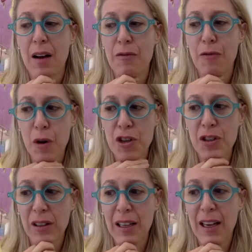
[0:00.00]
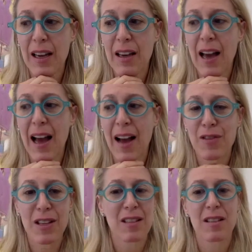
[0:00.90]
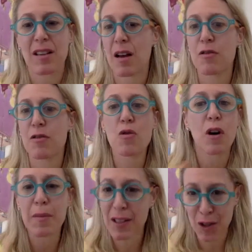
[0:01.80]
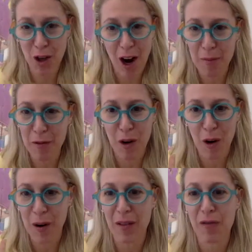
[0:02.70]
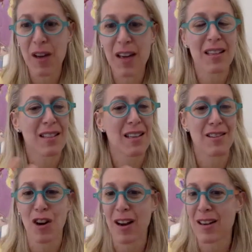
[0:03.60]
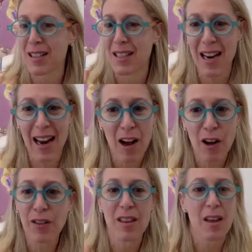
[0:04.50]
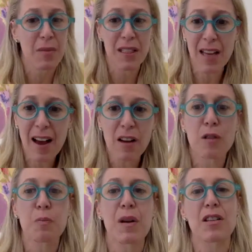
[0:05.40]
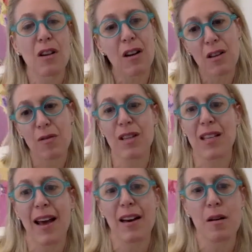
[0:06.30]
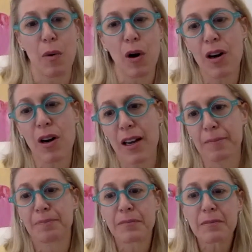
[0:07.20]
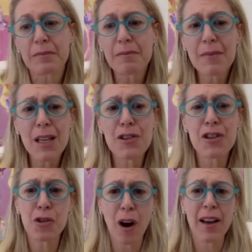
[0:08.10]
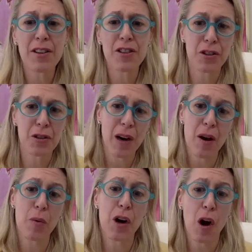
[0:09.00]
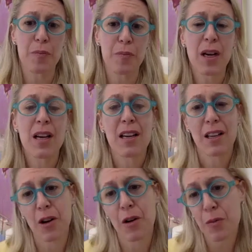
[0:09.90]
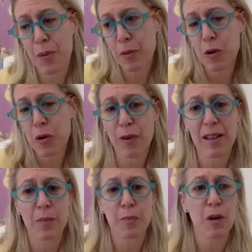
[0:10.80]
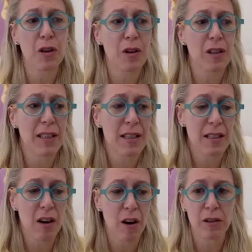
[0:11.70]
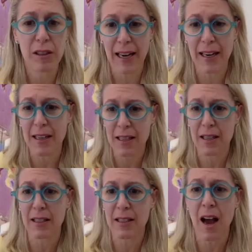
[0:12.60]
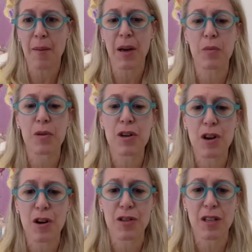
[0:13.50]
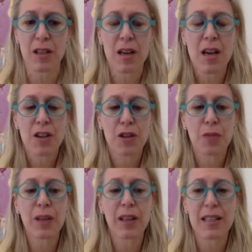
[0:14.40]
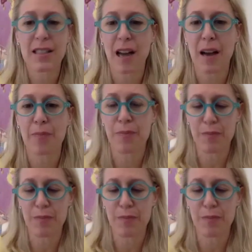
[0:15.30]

unfortunately, have this enormous job of growing a fetus and trying to stay healthy themselves, but it's also this added burden to try to, I would hope, you know, people who read this book or at least are getting into this topic would know to, to really stop,